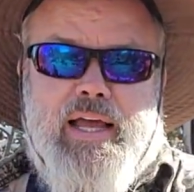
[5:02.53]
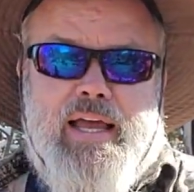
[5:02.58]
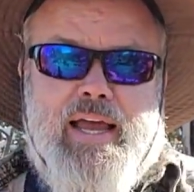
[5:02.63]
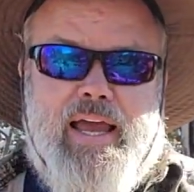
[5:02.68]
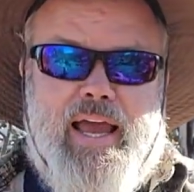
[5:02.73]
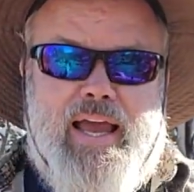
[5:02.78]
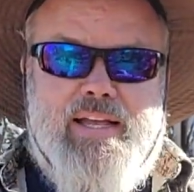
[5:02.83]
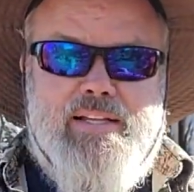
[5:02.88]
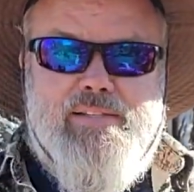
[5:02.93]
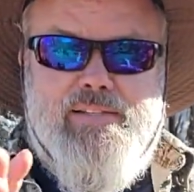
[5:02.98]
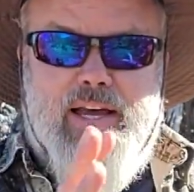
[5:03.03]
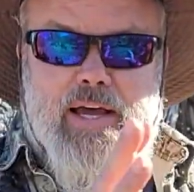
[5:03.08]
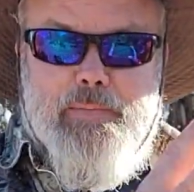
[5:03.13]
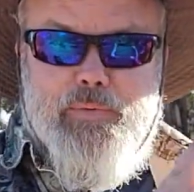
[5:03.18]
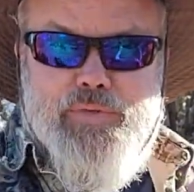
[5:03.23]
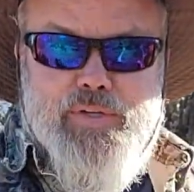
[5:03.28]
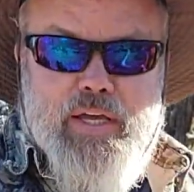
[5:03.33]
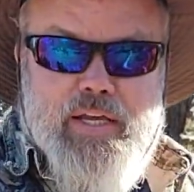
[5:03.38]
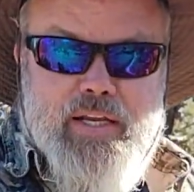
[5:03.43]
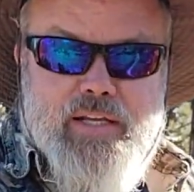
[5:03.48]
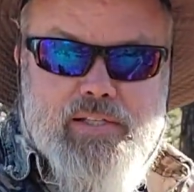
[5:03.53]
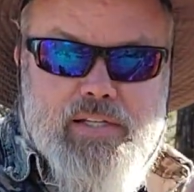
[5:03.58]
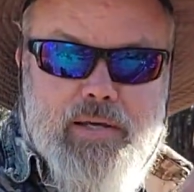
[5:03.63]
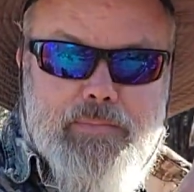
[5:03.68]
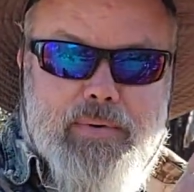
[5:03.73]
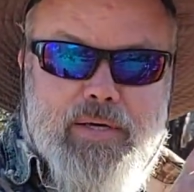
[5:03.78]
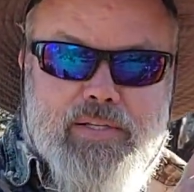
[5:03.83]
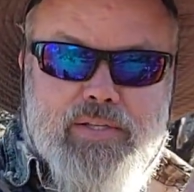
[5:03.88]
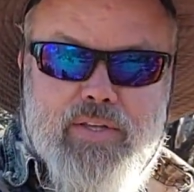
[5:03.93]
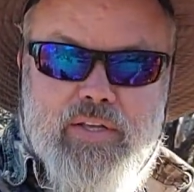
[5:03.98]
and simultaneously
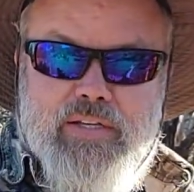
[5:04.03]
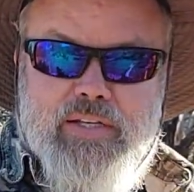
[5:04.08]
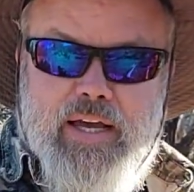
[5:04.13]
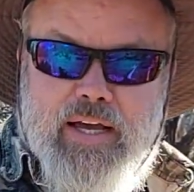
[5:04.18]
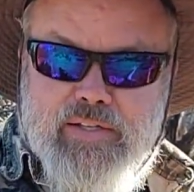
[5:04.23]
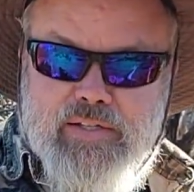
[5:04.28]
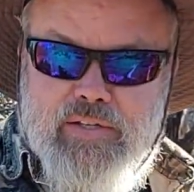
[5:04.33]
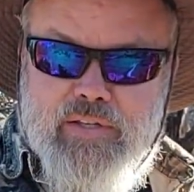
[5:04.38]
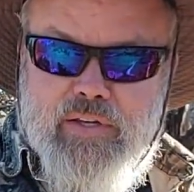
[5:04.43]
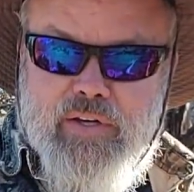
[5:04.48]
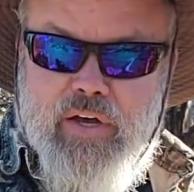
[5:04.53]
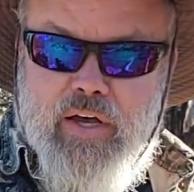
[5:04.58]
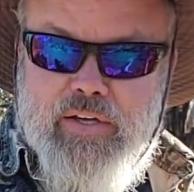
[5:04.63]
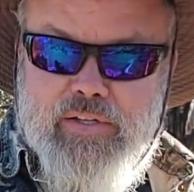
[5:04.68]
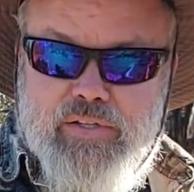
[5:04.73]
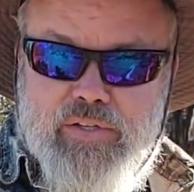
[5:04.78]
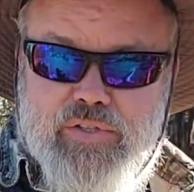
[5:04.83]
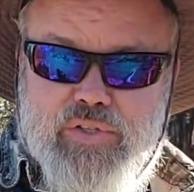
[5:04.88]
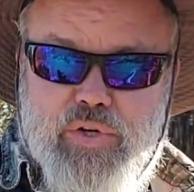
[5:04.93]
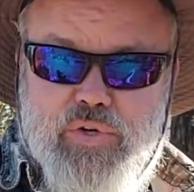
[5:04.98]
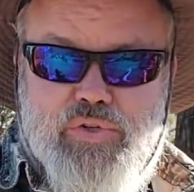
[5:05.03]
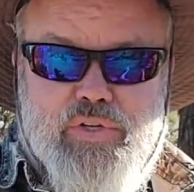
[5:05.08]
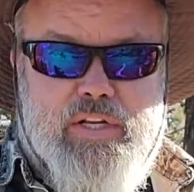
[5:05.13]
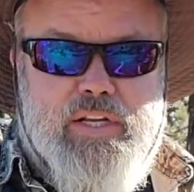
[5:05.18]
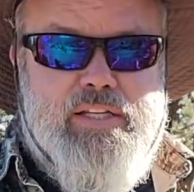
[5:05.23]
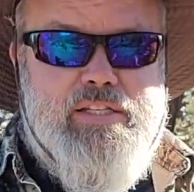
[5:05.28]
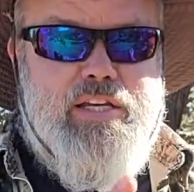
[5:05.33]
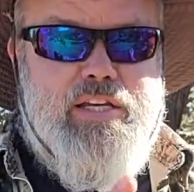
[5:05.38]
be to the text of the Constitution. It's